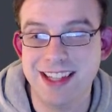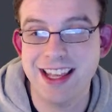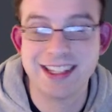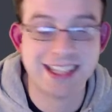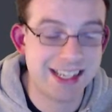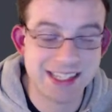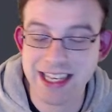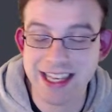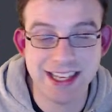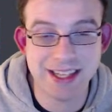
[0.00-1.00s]
Sad as it
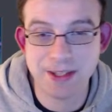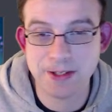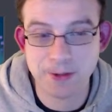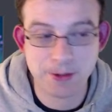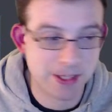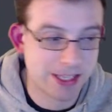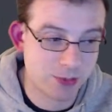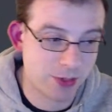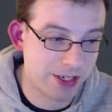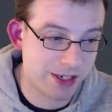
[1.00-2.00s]
is, that's
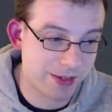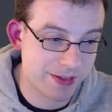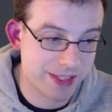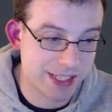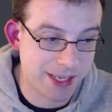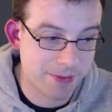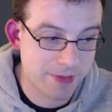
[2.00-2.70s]
what I'm going to say.